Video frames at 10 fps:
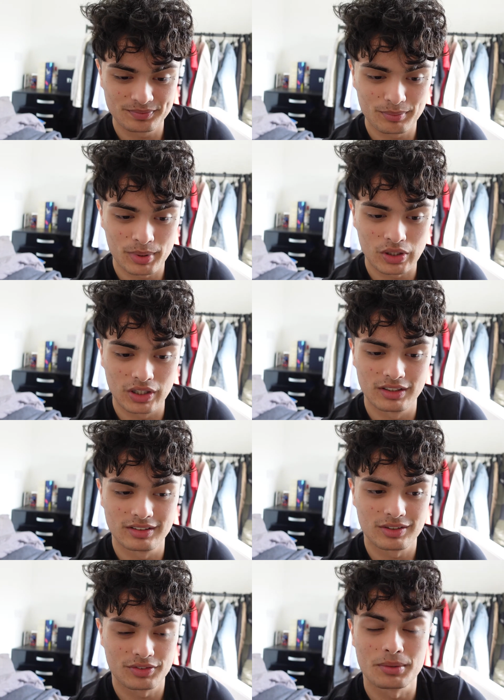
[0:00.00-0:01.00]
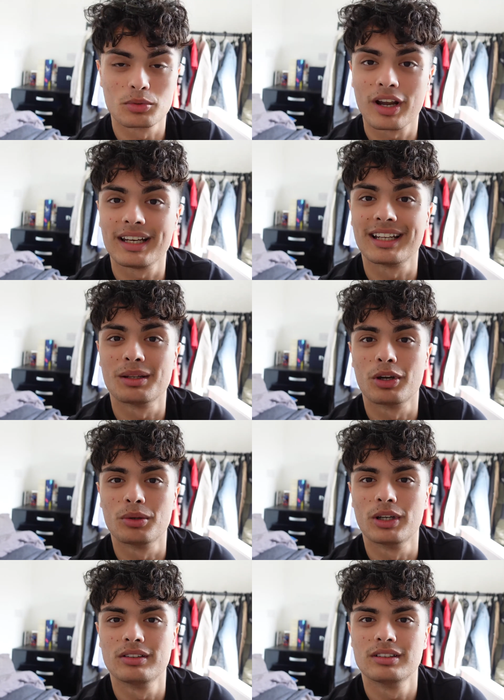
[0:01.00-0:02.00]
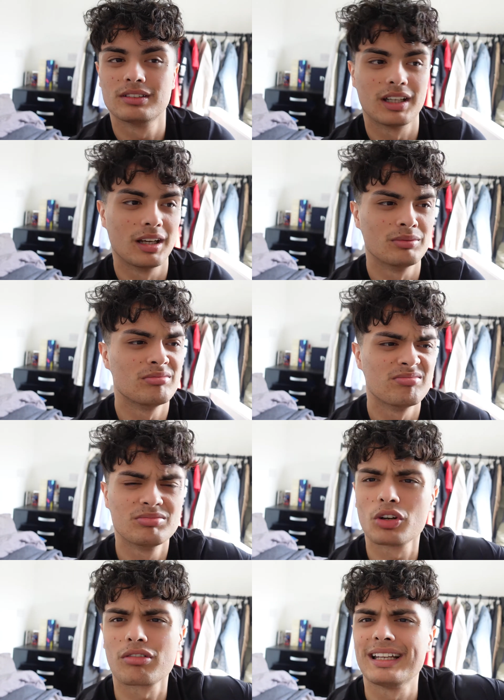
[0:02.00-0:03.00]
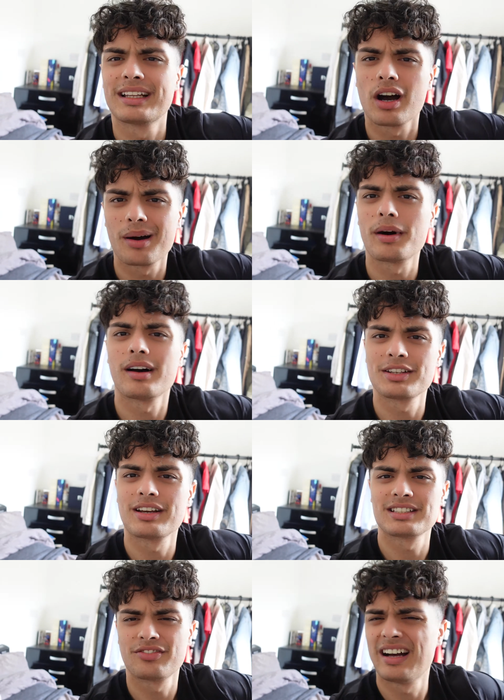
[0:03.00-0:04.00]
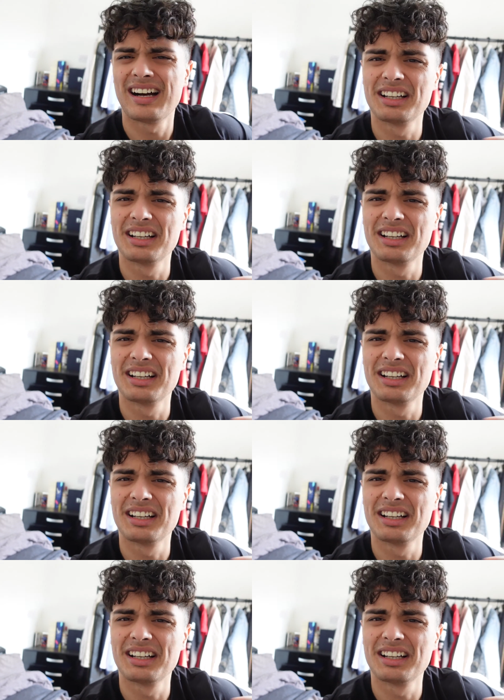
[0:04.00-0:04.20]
because obviously I'm training at the moment, so not really carbohydrates or fat,